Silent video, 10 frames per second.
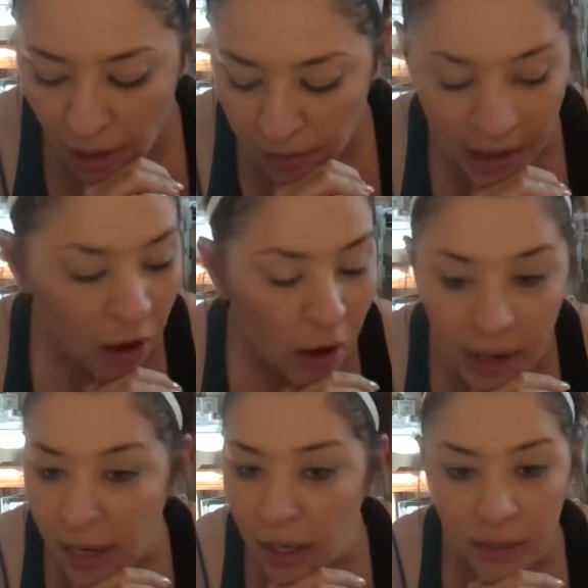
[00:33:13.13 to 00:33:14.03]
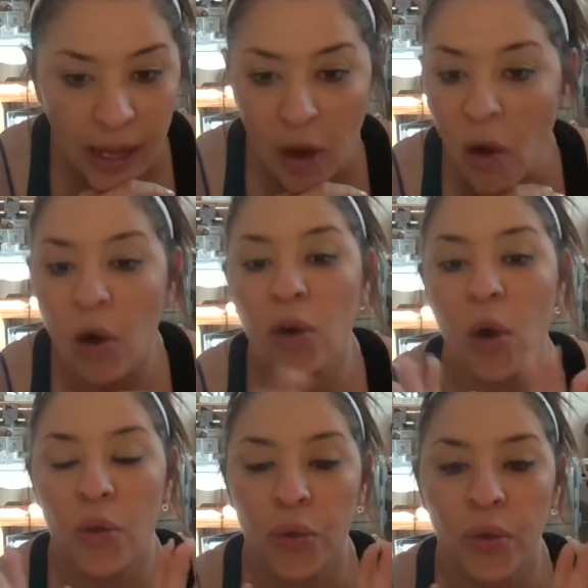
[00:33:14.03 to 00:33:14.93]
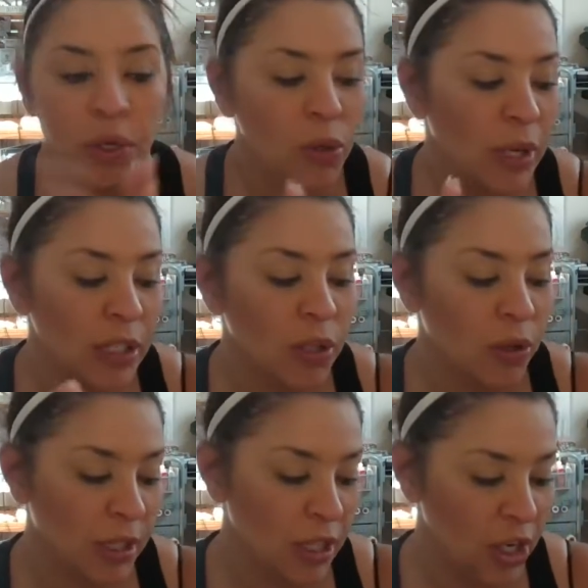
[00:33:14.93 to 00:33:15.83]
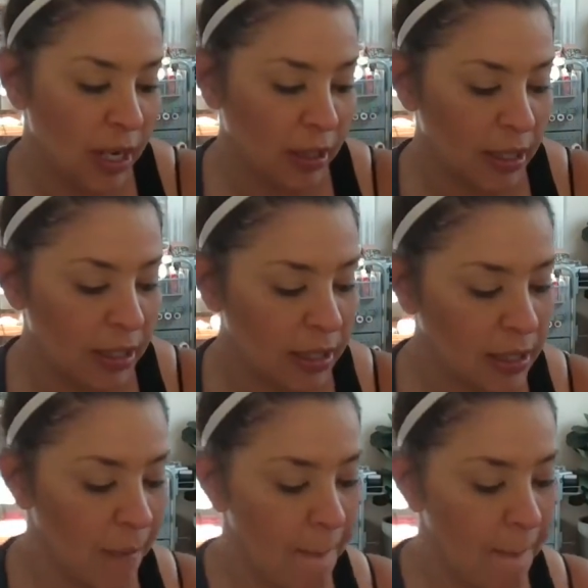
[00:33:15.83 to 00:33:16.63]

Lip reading: They all go through the new consultant checklist.